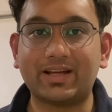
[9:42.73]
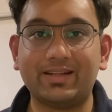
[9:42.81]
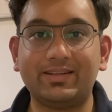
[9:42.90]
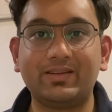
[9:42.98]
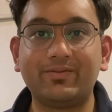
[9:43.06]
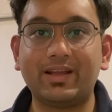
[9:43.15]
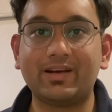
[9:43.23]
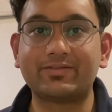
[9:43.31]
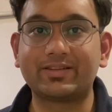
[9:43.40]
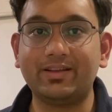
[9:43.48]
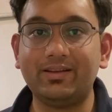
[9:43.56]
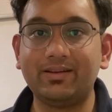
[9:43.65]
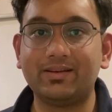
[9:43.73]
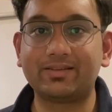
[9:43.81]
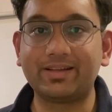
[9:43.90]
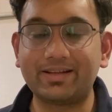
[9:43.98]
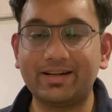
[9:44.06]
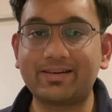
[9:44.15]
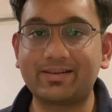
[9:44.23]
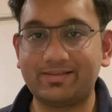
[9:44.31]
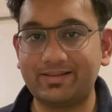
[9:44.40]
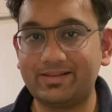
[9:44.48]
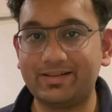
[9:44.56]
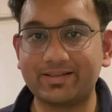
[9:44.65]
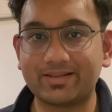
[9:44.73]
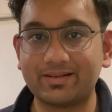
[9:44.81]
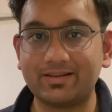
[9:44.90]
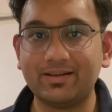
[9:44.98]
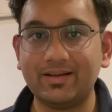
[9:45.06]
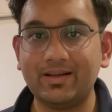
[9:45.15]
and then we have seen the great resignation.